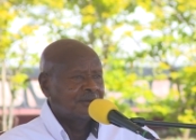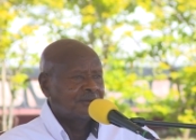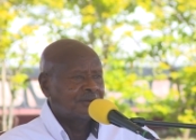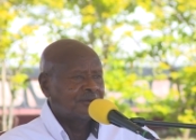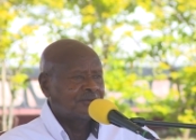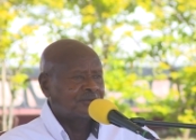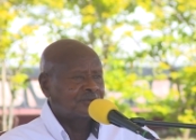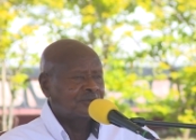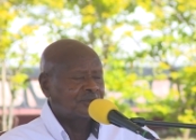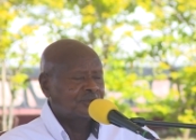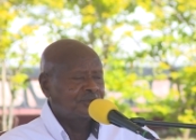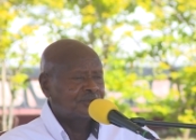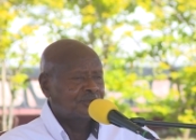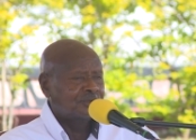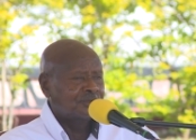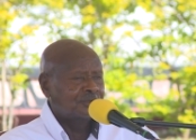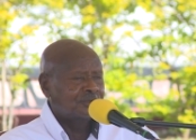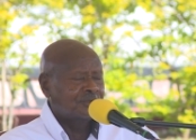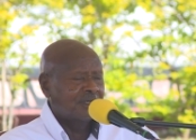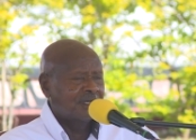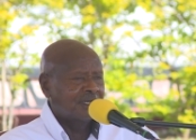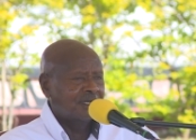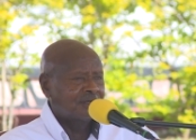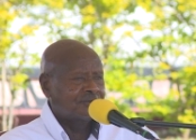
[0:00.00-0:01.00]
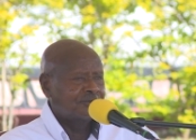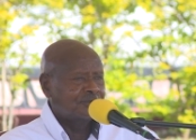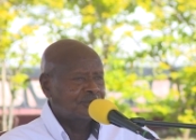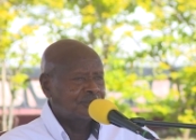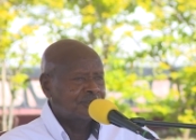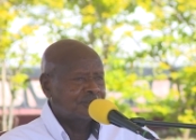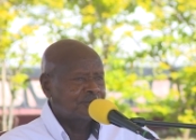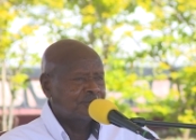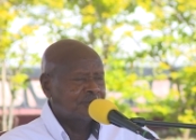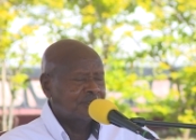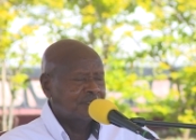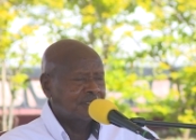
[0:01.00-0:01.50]
Of course, you know I have
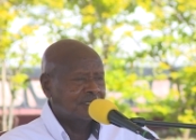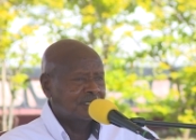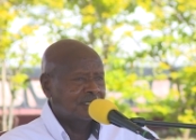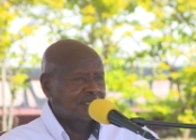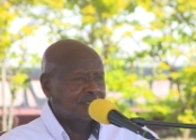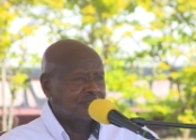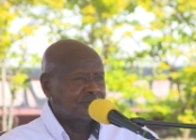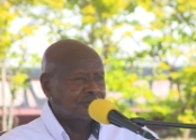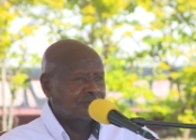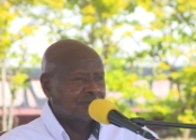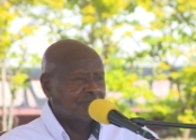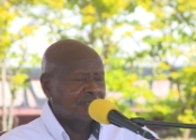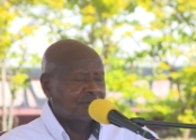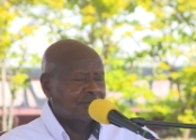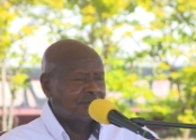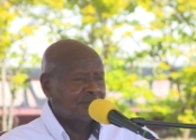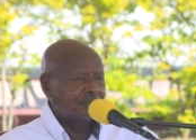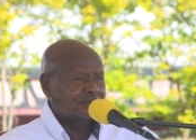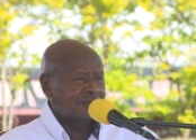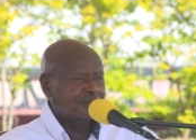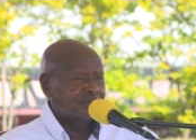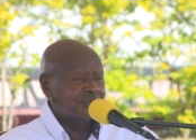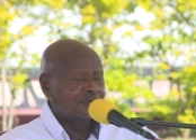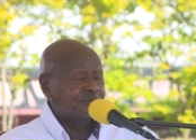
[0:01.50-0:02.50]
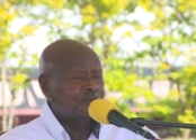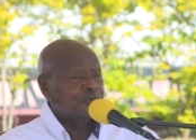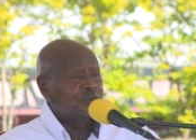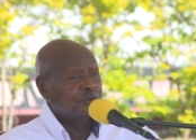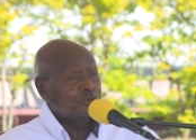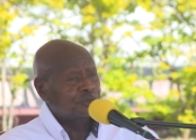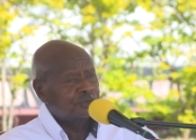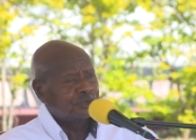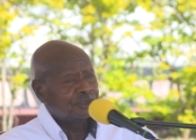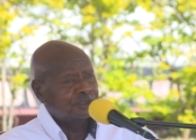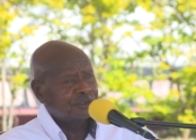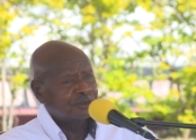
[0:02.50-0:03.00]
always been encouraging you about the
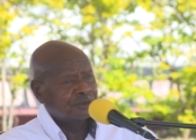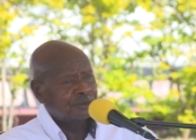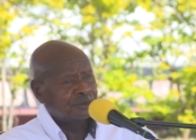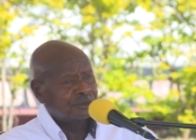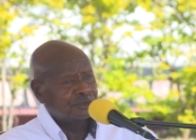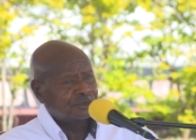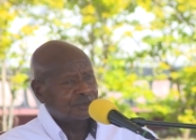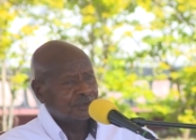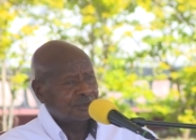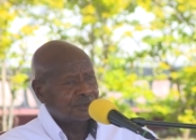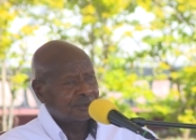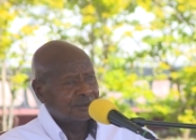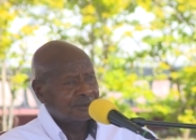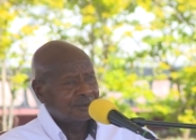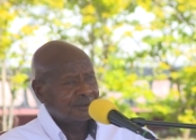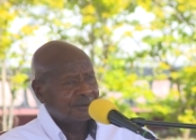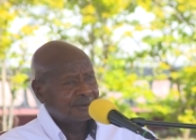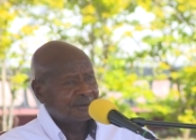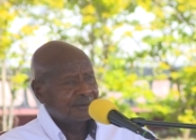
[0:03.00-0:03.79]
fruits also.